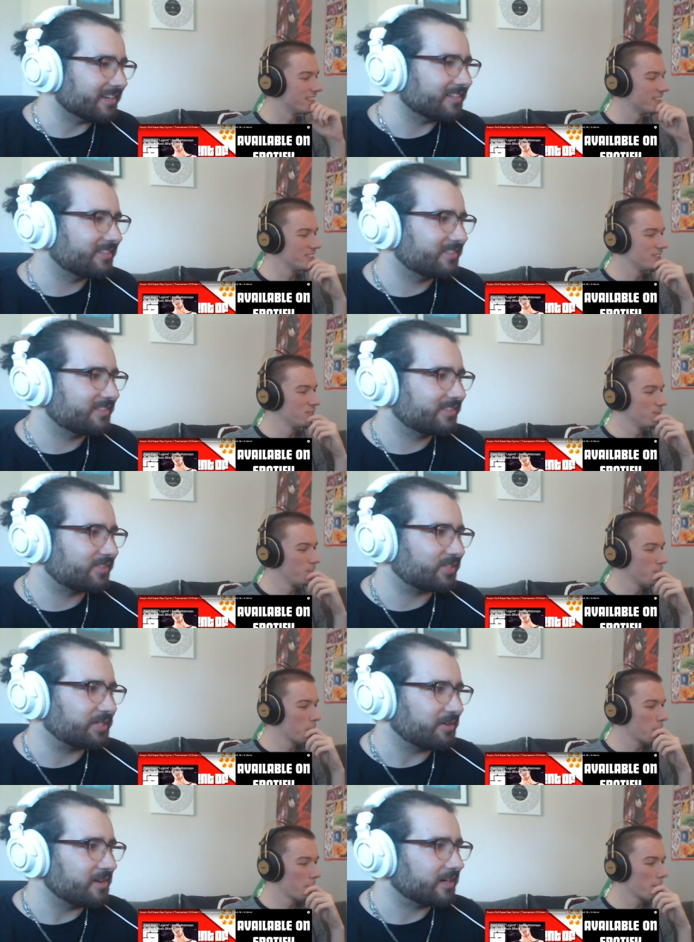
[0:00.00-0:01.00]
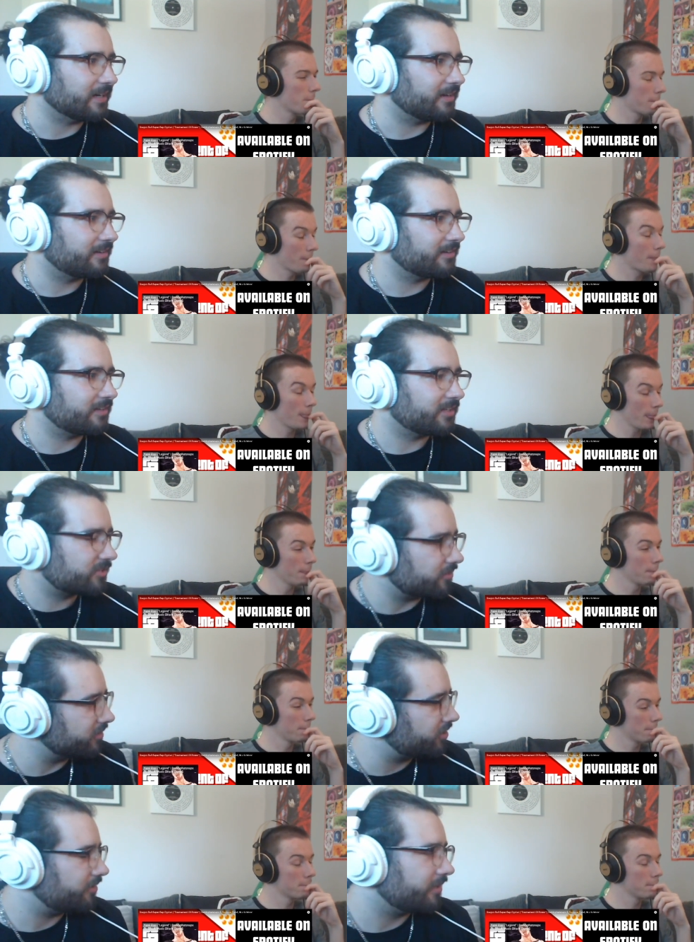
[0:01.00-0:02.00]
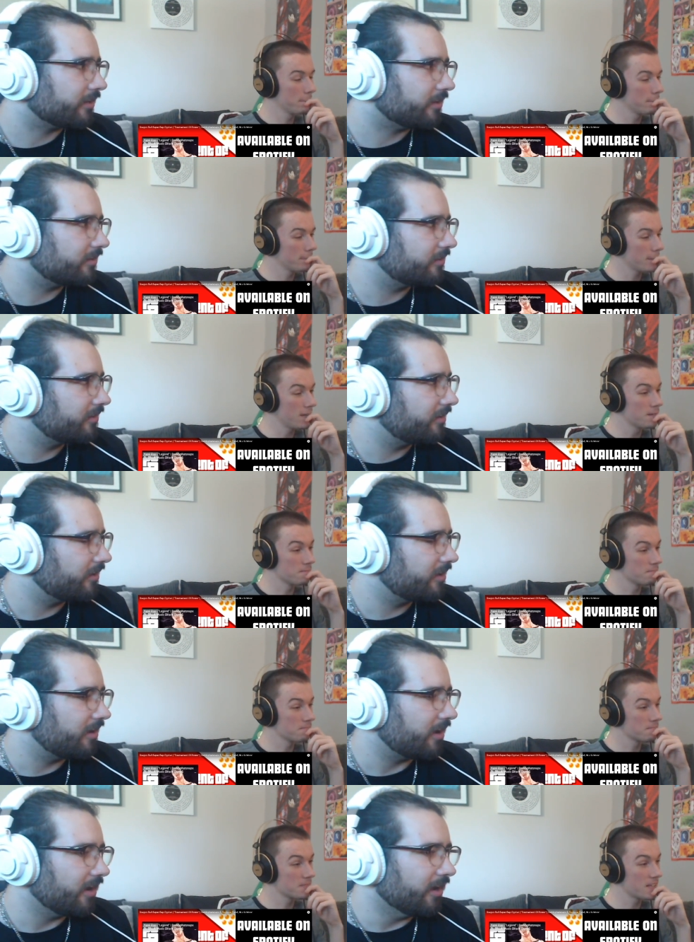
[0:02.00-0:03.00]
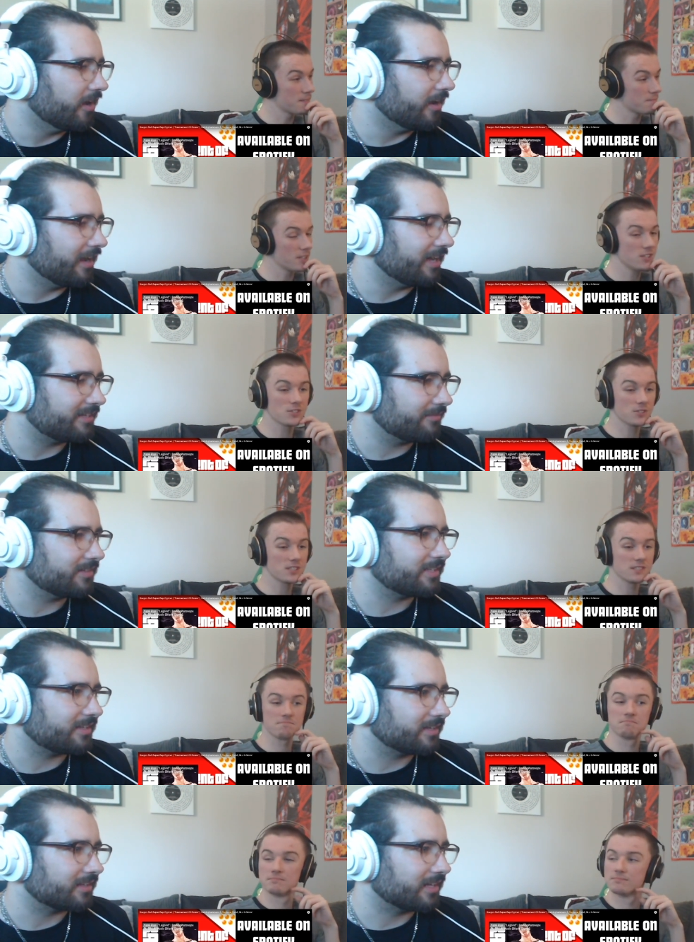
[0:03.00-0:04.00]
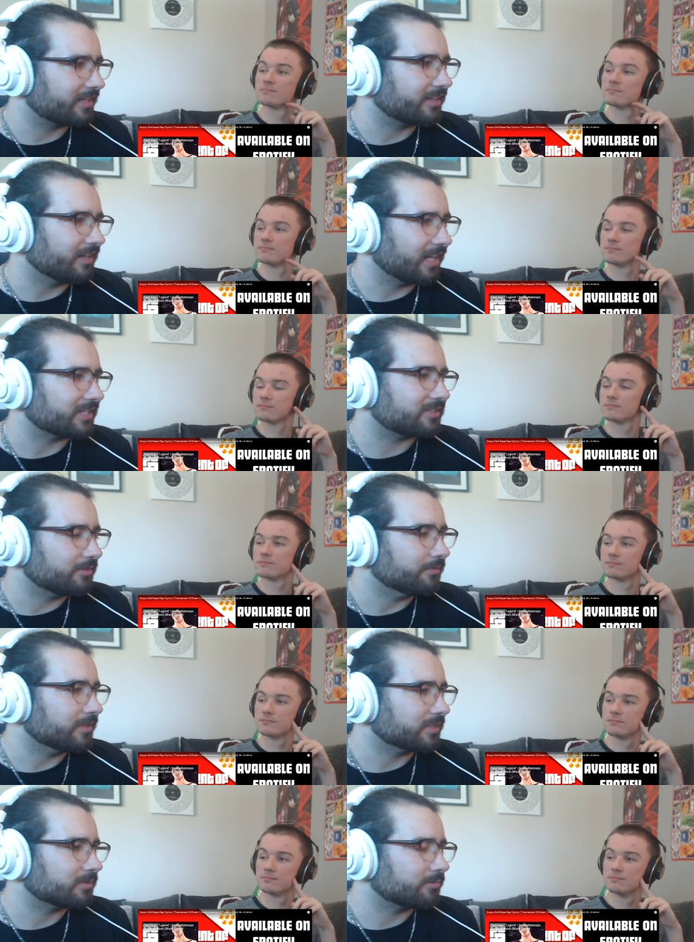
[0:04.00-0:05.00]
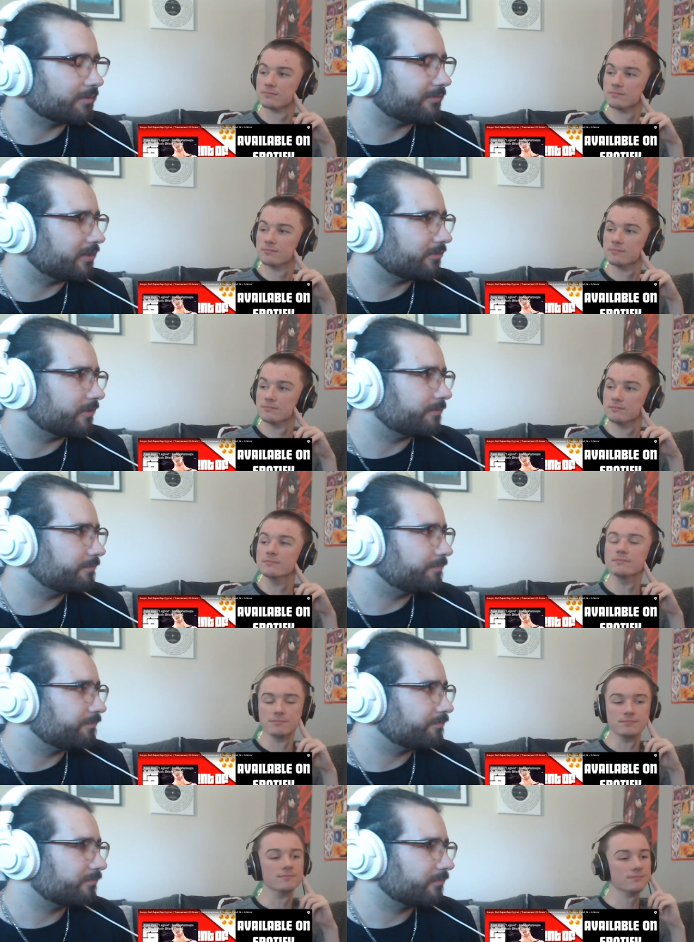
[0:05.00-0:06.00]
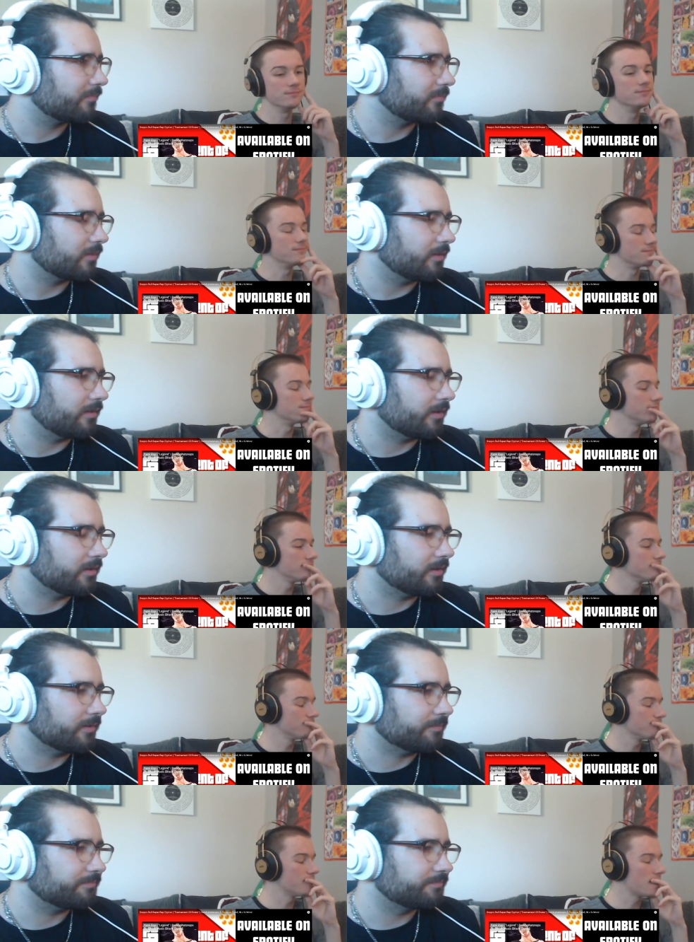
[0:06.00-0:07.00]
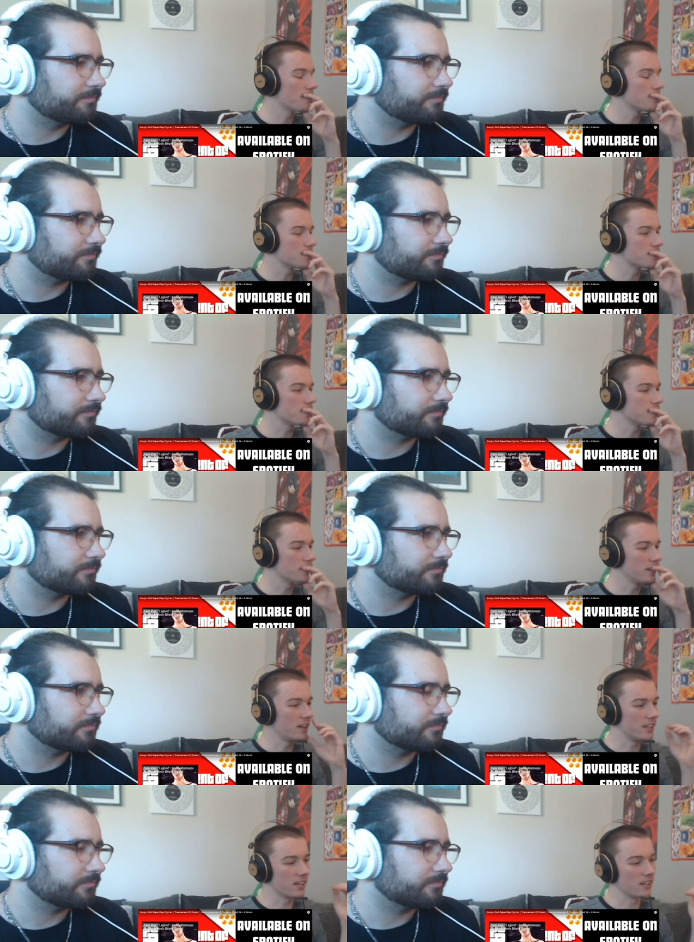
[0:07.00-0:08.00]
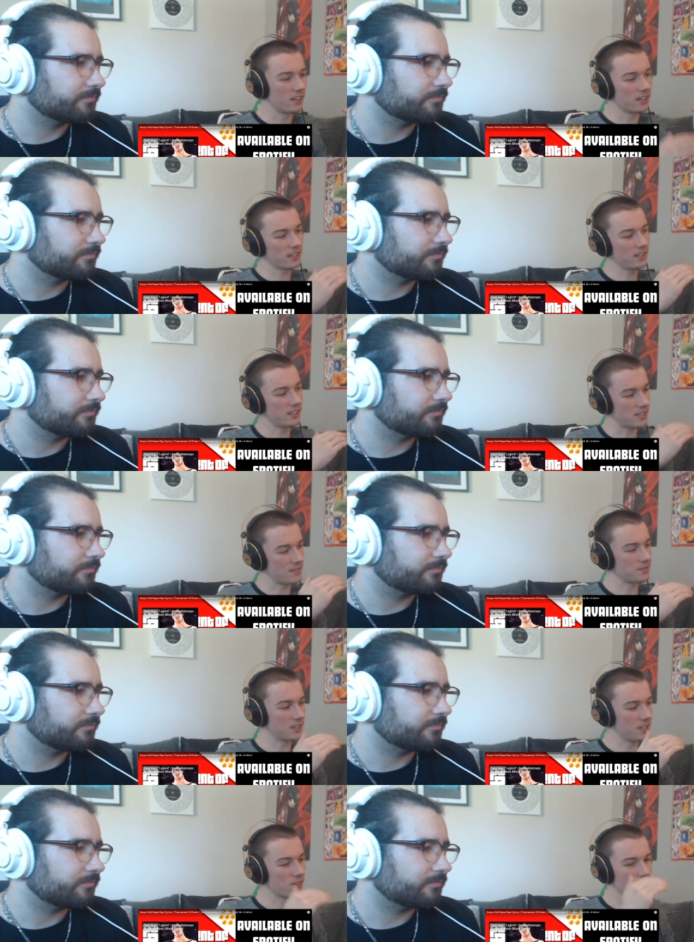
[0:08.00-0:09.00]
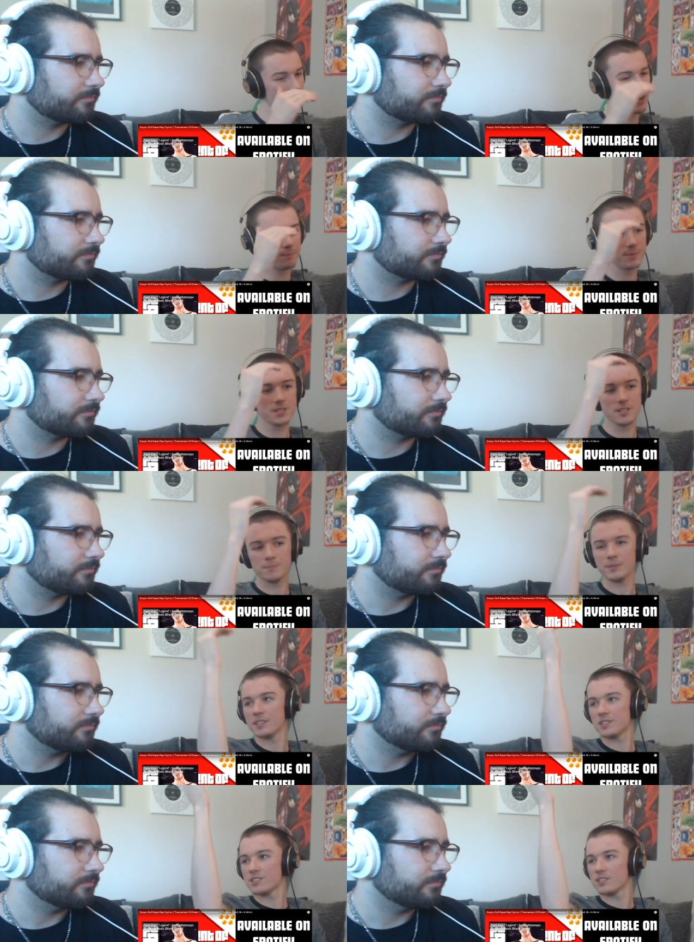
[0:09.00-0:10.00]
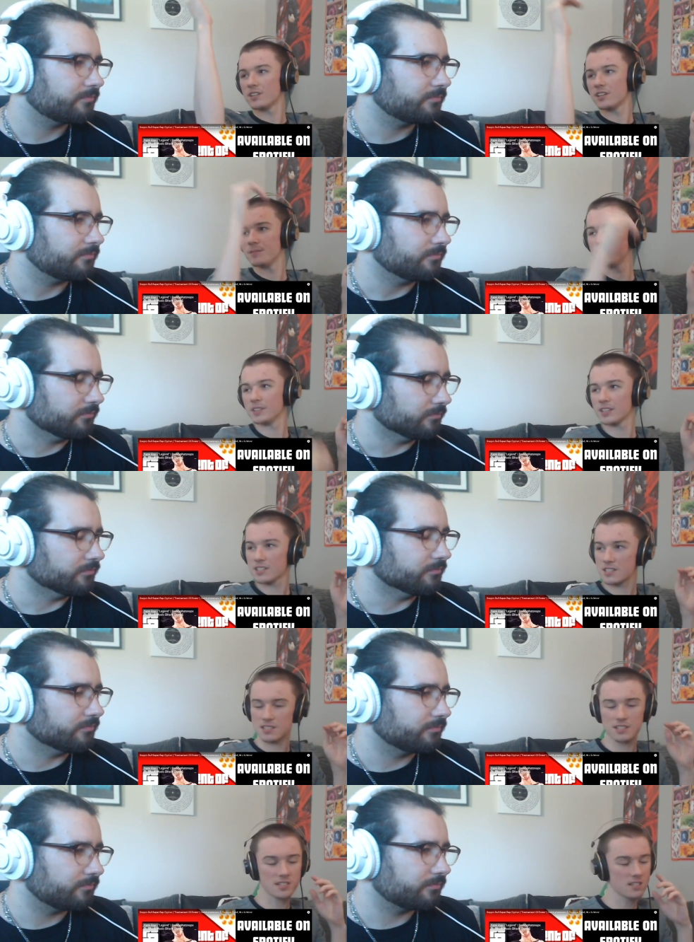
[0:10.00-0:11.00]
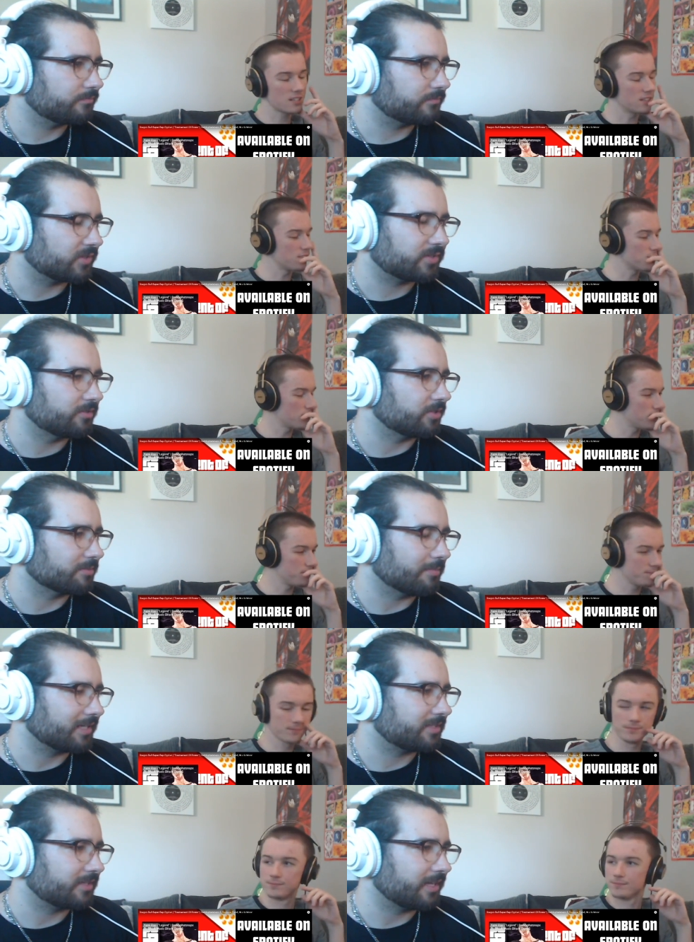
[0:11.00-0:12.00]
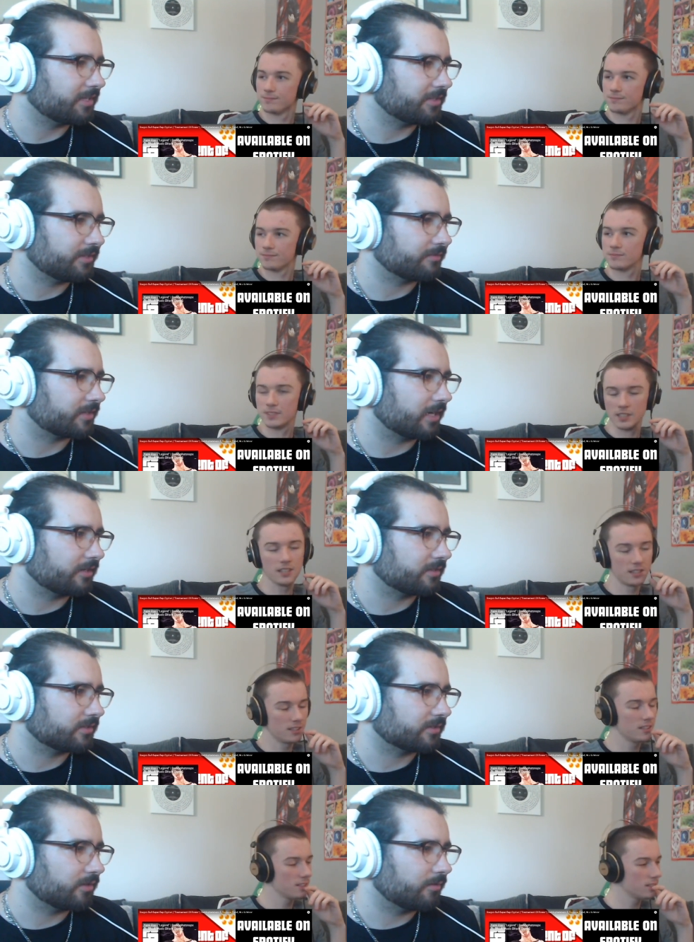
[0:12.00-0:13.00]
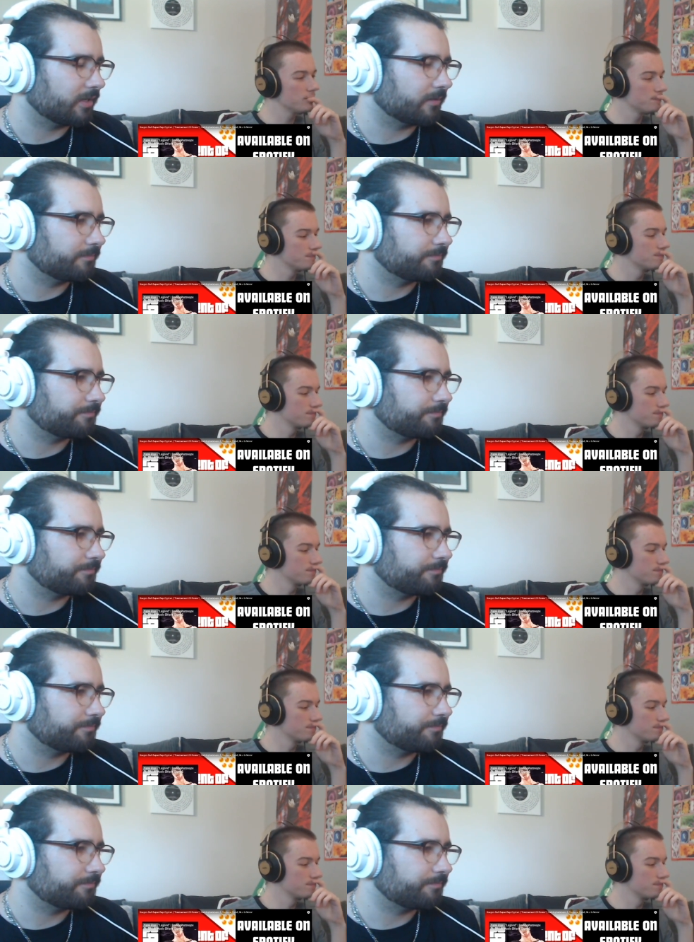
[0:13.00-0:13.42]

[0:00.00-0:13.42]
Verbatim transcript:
Speaker 1: good. strong. A hmm. Strong showing. Yeah. Uh, I, definitely it. think like the last two verses were my favorite. Mm-hmm. Mm-hmm. Um, yeah, for sure. I think it like it definitely like ramps up each time like, mm. as it comes. Those two like, just match the energy of the characters yeah, yeah, so well.